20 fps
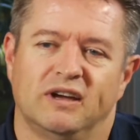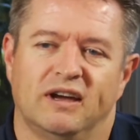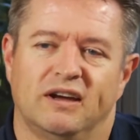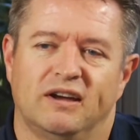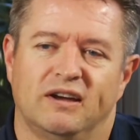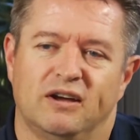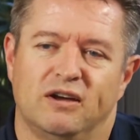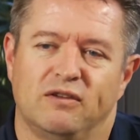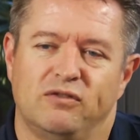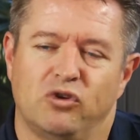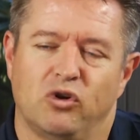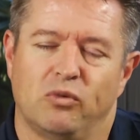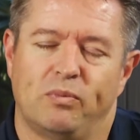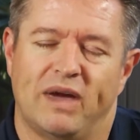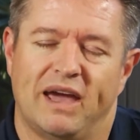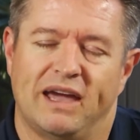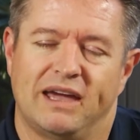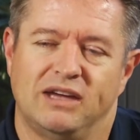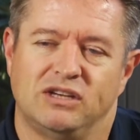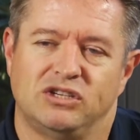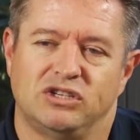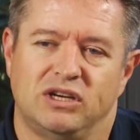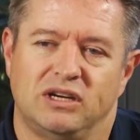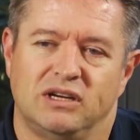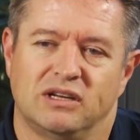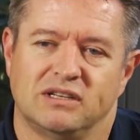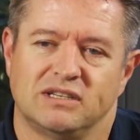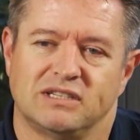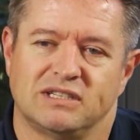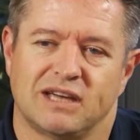of your
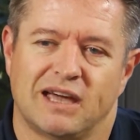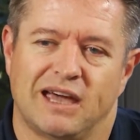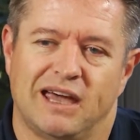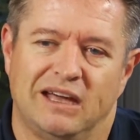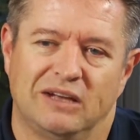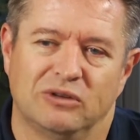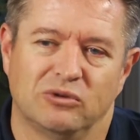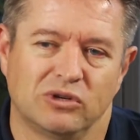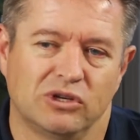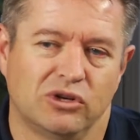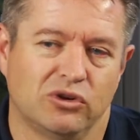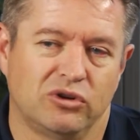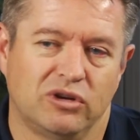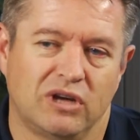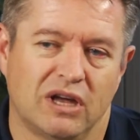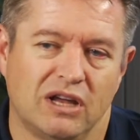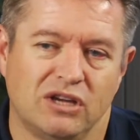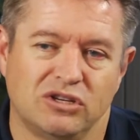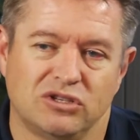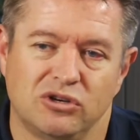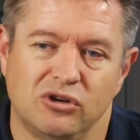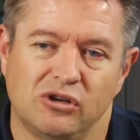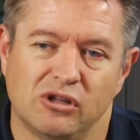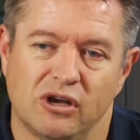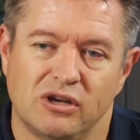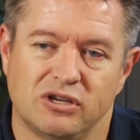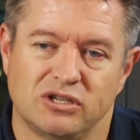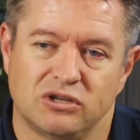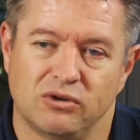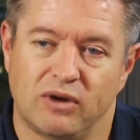packaging and say, you're getting too
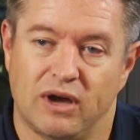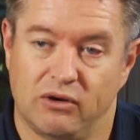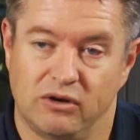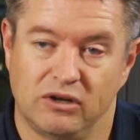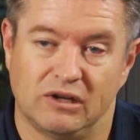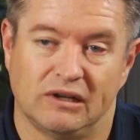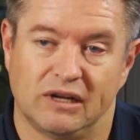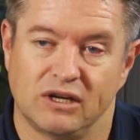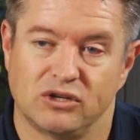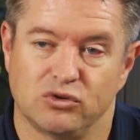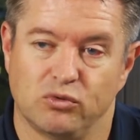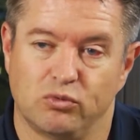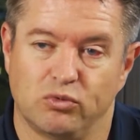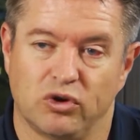close to our intellectual